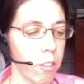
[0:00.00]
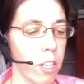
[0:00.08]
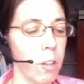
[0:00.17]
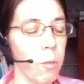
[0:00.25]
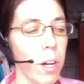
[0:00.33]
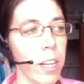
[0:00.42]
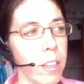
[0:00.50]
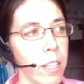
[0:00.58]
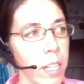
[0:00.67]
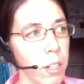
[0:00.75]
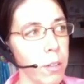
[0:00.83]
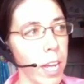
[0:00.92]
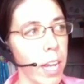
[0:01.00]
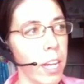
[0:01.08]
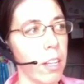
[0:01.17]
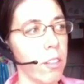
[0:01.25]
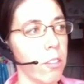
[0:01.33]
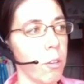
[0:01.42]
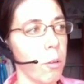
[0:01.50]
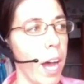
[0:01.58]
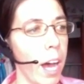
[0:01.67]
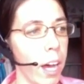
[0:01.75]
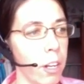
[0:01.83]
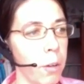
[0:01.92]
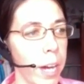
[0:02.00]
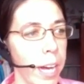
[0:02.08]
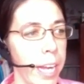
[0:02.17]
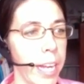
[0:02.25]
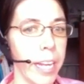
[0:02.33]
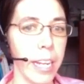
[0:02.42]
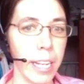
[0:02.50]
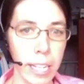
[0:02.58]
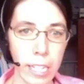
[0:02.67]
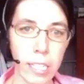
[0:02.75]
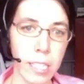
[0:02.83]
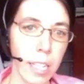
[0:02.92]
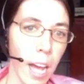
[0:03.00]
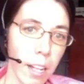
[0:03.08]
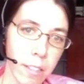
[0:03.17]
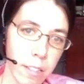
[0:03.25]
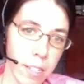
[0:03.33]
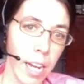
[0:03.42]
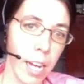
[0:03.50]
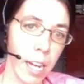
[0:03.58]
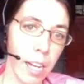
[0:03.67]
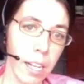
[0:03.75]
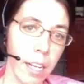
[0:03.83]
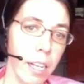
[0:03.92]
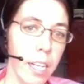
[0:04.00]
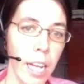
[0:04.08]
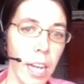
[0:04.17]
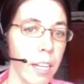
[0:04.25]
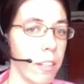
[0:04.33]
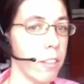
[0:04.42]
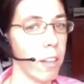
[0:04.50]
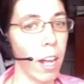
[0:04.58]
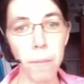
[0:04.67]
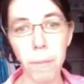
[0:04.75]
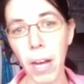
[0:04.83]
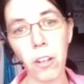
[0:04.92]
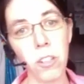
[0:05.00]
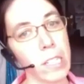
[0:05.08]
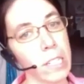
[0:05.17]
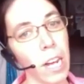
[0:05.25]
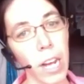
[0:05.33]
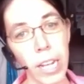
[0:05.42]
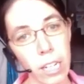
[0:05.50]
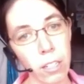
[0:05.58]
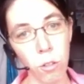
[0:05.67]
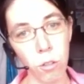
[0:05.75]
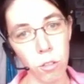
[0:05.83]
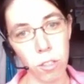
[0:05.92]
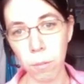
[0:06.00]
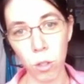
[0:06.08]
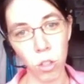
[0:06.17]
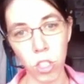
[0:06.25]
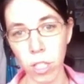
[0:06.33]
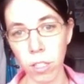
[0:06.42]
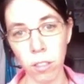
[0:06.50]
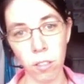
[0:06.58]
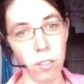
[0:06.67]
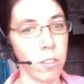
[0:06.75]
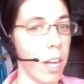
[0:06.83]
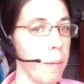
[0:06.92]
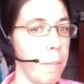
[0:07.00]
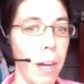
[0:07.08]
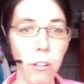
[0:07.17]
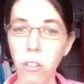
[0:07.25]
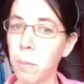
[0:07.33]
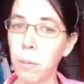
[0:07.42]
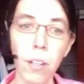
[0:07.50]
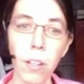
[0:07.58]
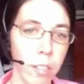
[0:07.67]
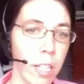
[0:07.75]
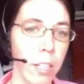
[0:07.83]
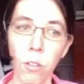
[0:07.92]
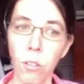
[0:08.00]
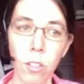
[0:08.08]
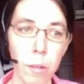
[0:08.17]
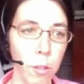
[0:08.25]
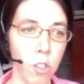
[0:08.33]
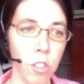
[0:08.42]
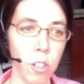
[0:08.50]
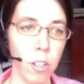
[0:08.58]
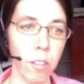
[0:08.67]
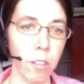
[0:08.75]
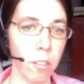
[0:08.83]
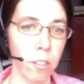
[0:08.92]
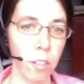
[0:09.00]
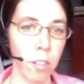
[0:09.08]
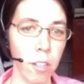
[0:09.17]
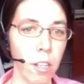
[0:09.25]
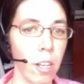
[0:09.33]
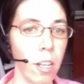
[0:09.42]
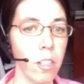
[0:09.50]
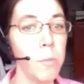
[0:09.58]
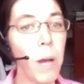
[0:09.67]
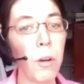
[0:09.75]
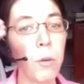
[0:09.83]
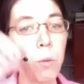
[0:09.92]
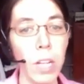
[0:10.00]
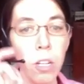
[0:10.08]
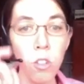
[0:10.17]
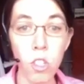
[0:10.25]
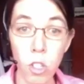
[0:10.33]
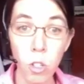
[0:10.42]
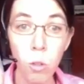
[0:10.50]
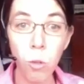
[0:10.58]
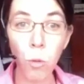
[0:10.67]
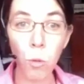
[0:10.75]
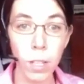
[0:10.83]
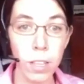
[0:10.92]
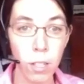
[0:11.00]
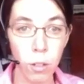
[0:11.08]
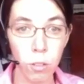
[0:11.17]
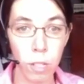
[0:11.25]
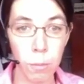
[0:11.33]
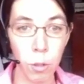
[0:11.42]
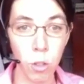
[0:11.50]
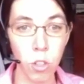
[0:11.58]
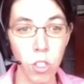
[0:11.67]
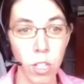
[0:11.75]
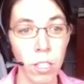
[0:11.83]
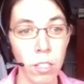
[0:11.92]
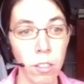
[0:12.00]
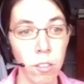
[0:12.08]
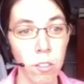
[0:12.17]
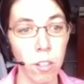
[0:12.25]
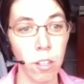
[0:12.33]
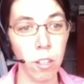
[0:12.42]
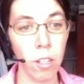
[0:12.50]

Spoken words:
so you want to think, okay, so how do I get to that state? And again, it's not about denying those emotions. It's not about repressing those emotions. It's about what you do with those emotions